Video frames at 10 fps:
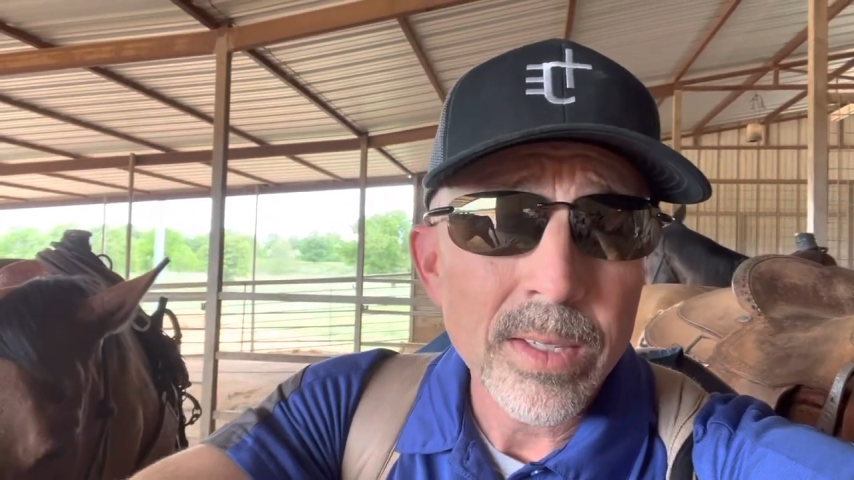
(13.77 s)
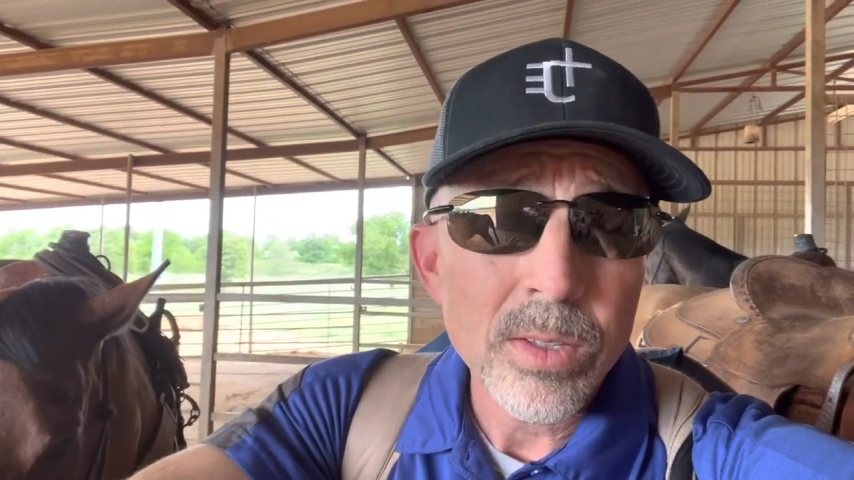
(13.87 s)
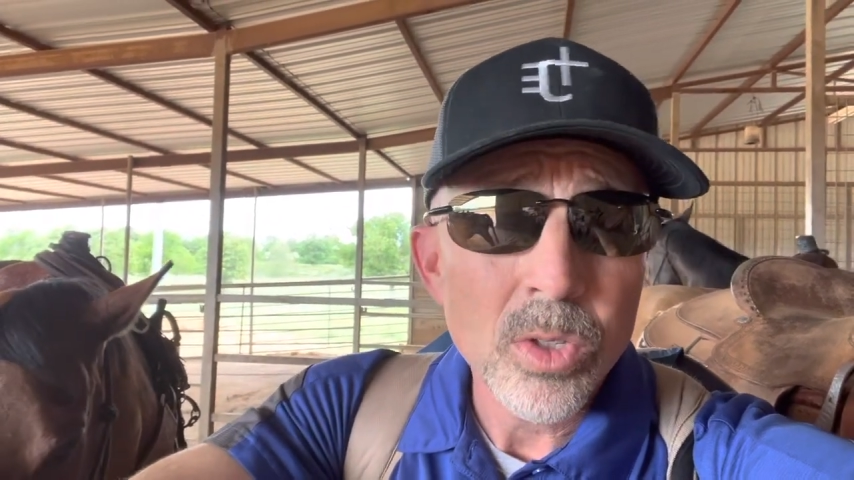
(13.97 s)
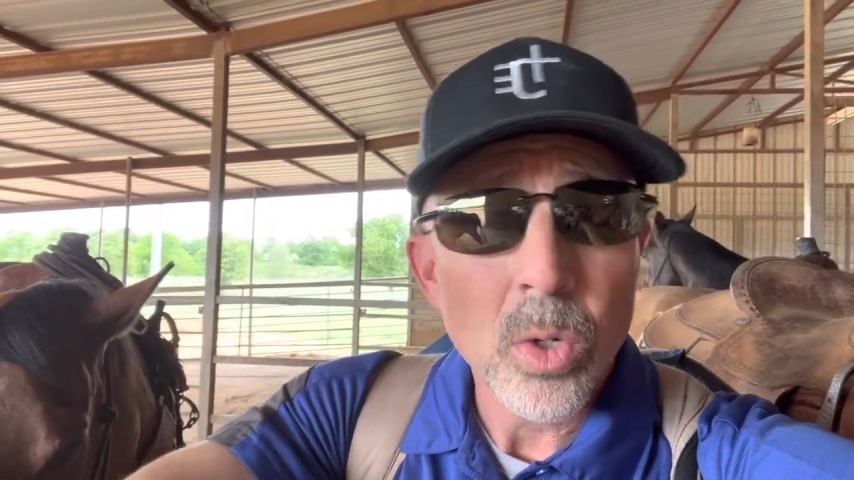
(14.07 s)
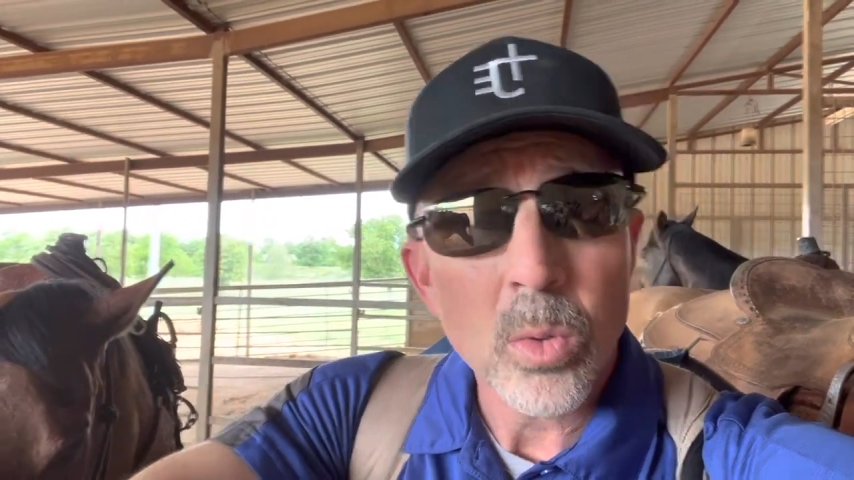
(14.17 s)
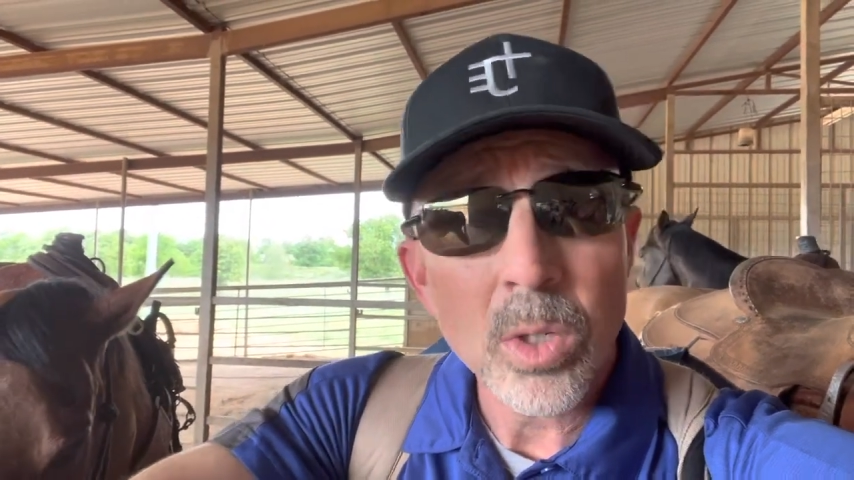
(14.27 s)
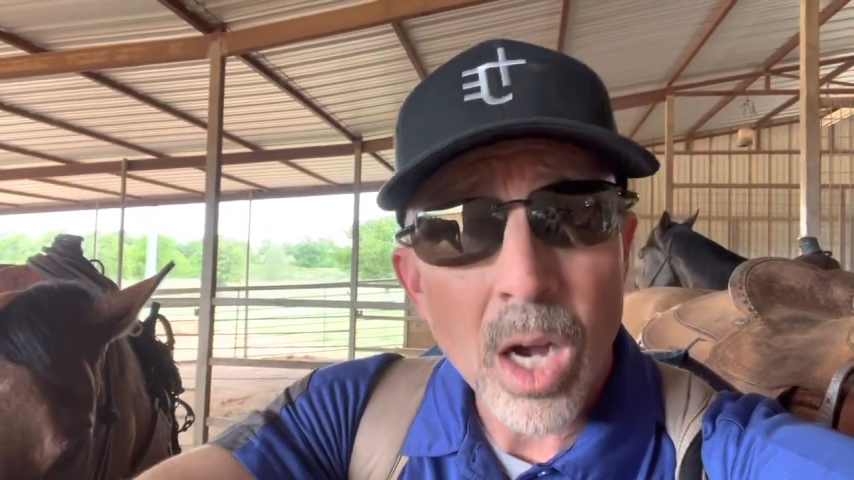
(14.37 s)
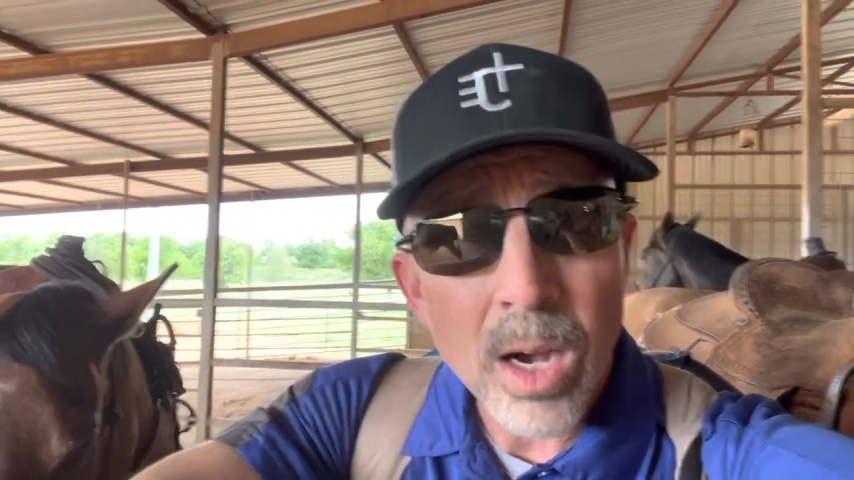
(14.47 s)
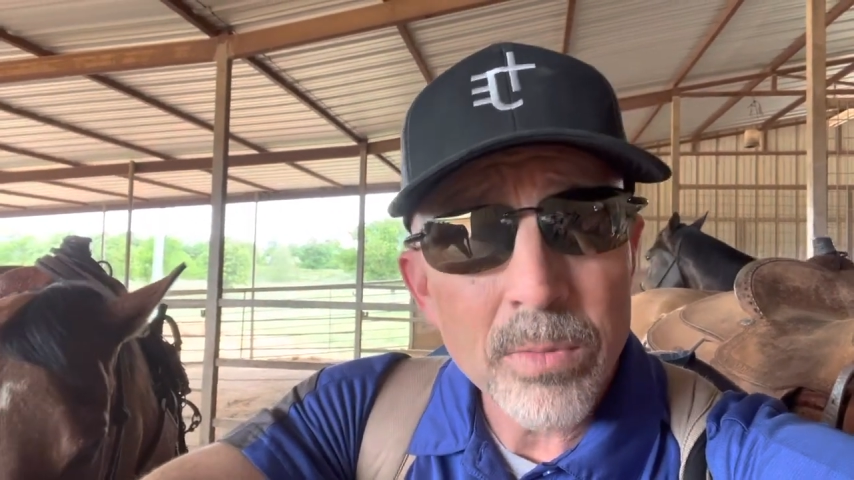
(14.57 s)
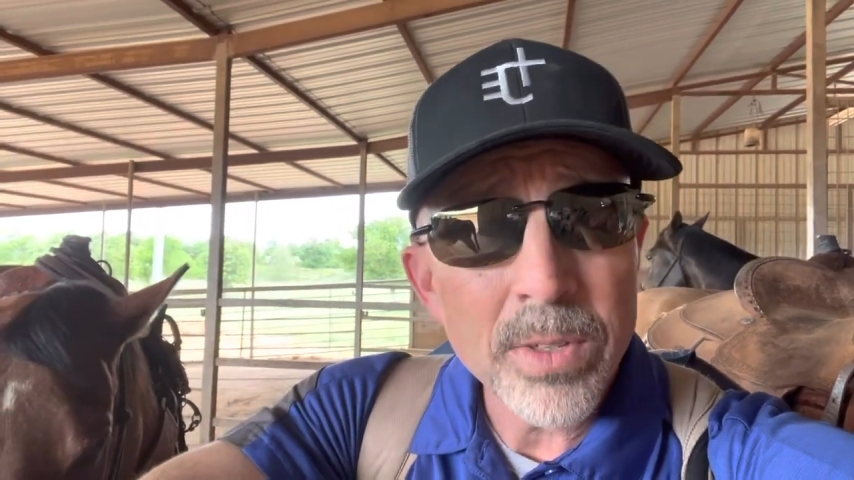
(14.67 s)
So
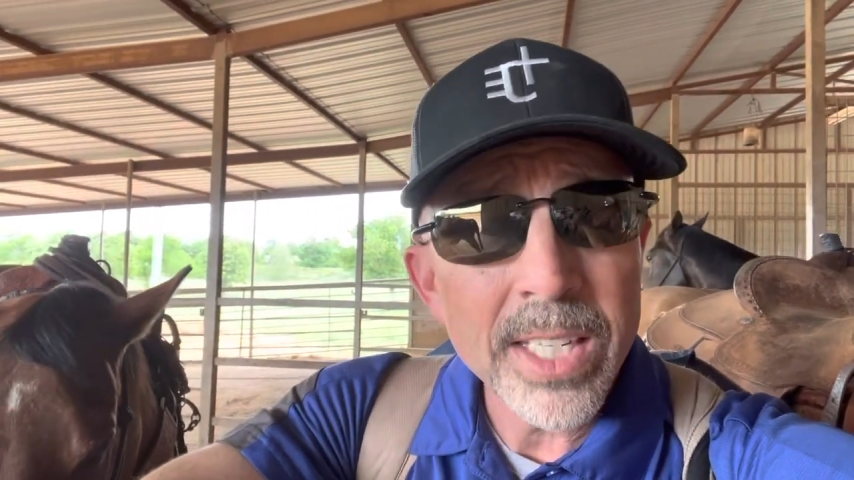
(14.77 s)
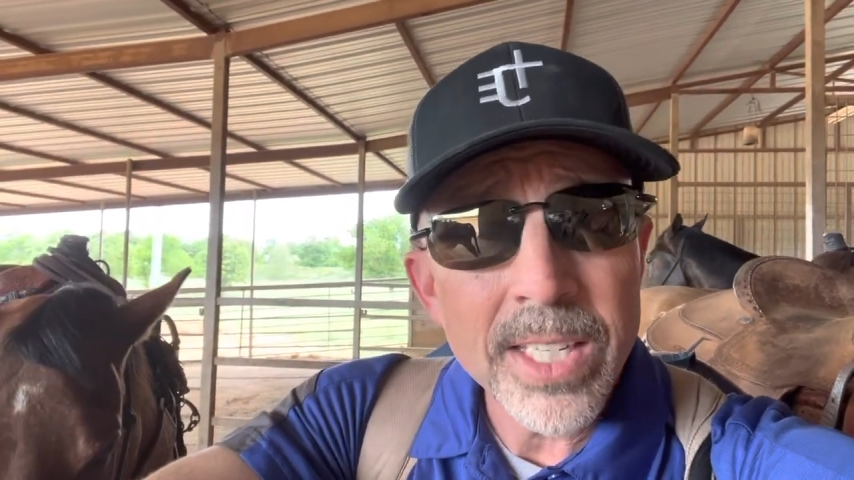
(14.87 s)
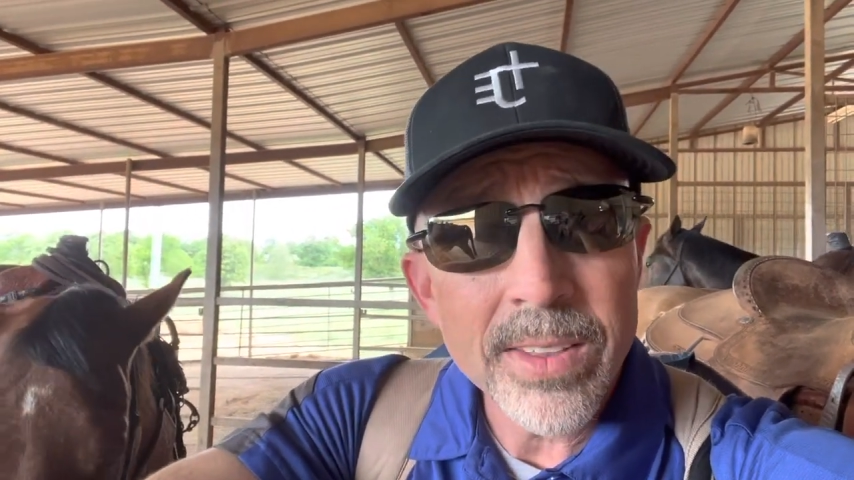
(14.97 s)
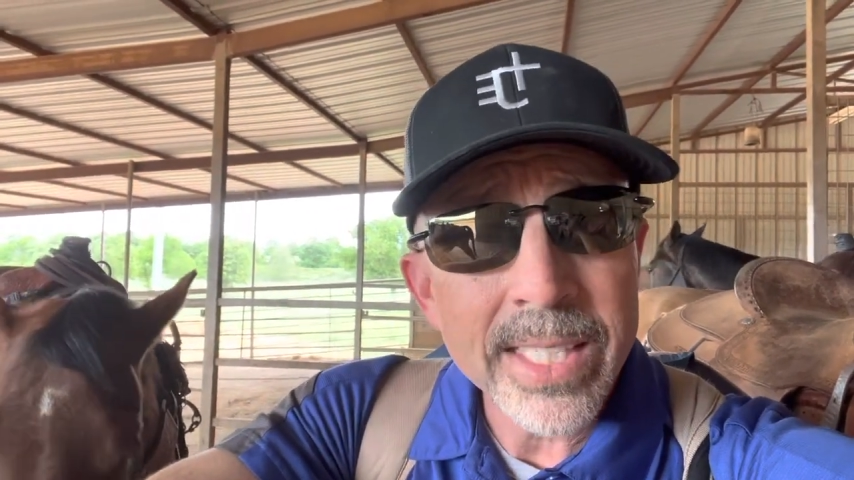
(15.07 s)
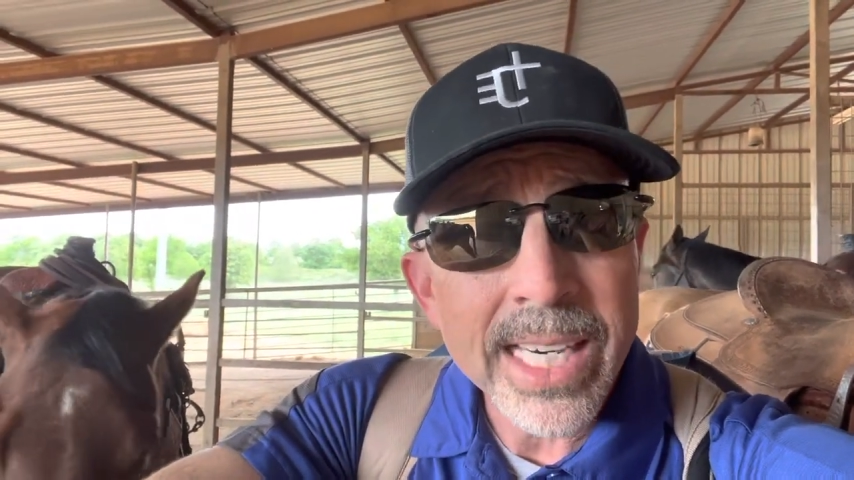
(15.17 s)
confident in the